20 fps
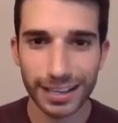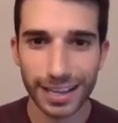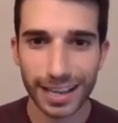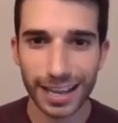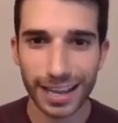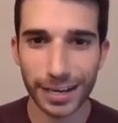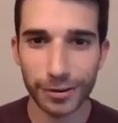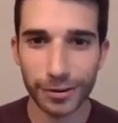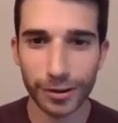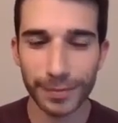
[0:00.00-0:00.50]

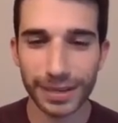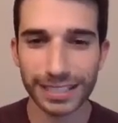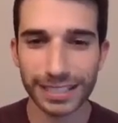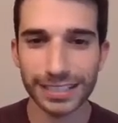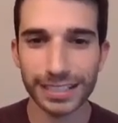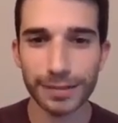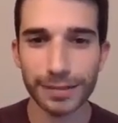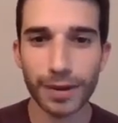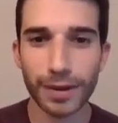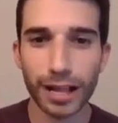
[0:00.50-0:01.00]
and you were
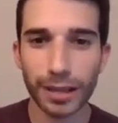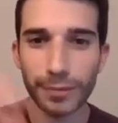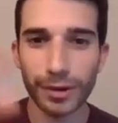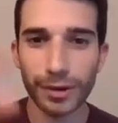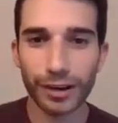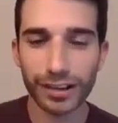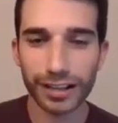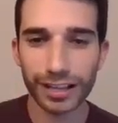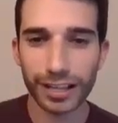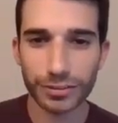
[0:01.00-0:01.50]
mixing
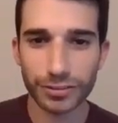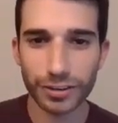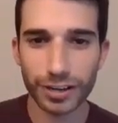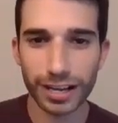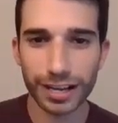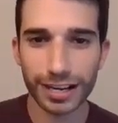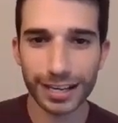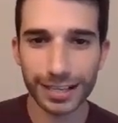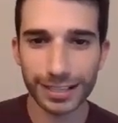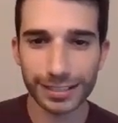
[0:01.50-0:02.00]
polymeric
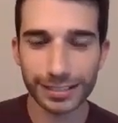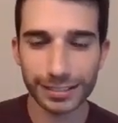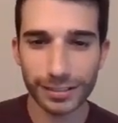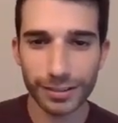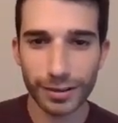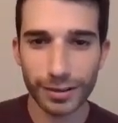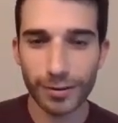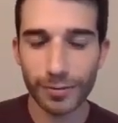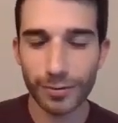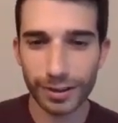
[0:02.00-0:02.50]
electronics
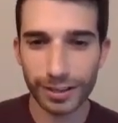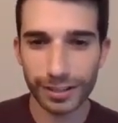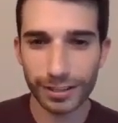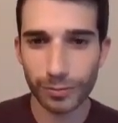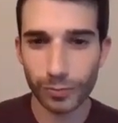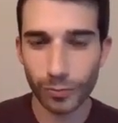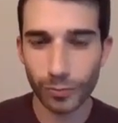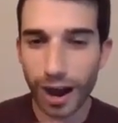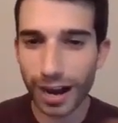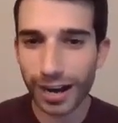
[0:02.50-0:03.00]
with
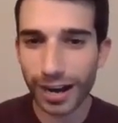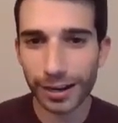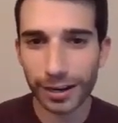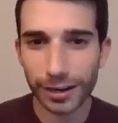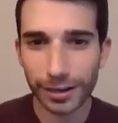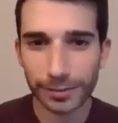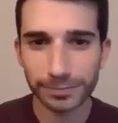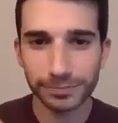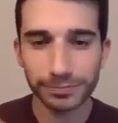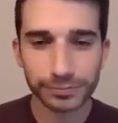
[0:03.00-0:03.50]

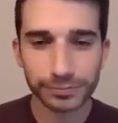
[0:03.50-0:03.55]
wire